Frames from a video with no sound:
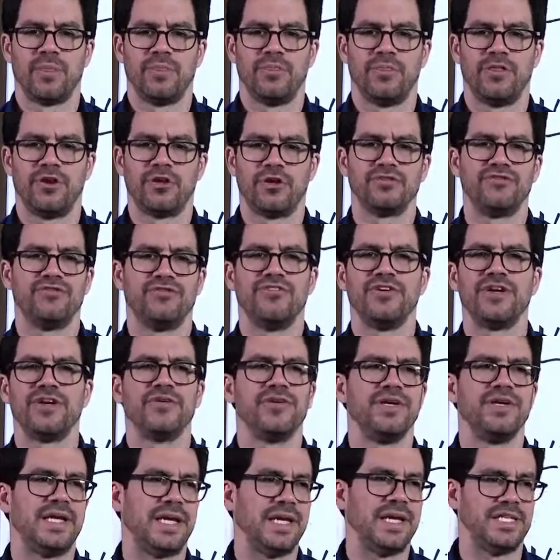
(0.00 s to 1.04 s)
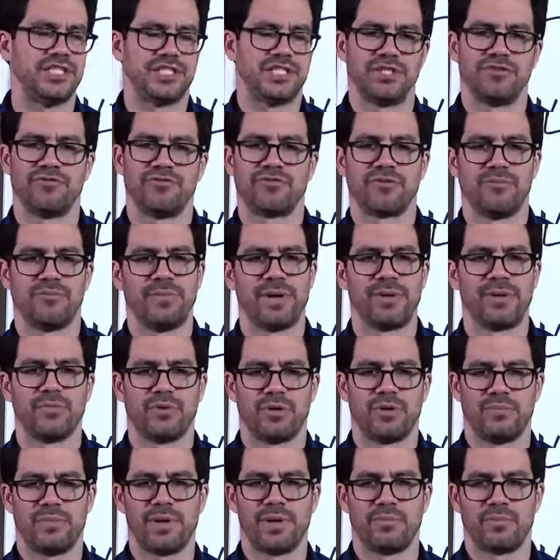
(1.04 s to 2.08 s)
There's variation from
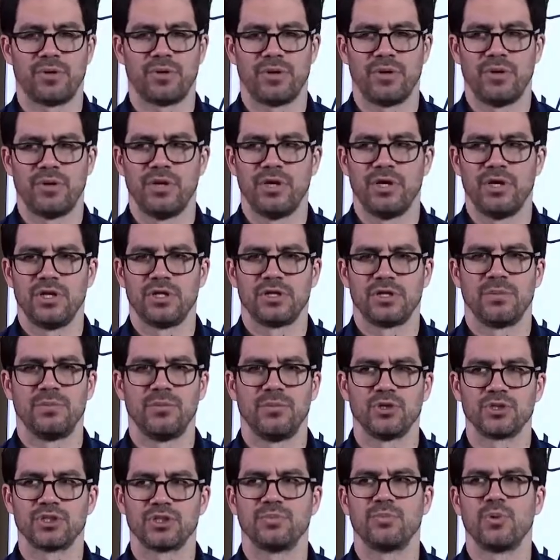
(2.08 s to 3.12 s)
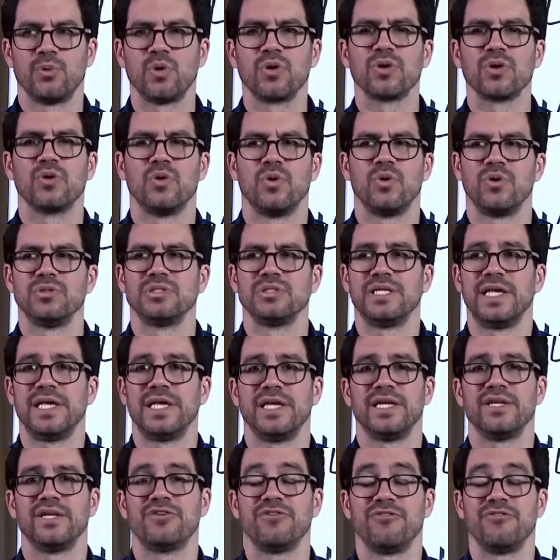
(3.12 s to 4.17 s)
member to member. The most important goal is
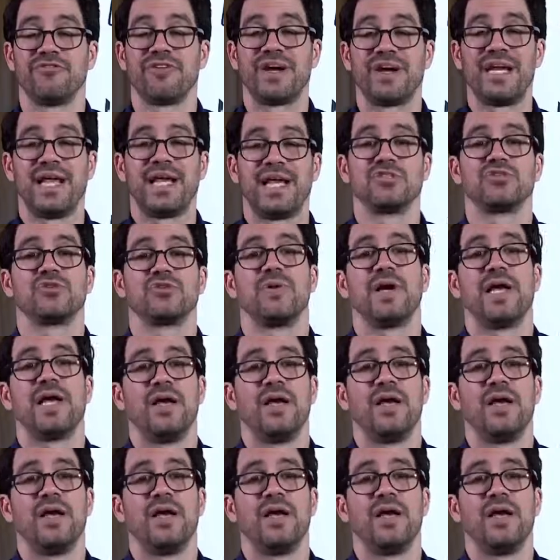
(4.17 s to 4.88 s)
getting to financial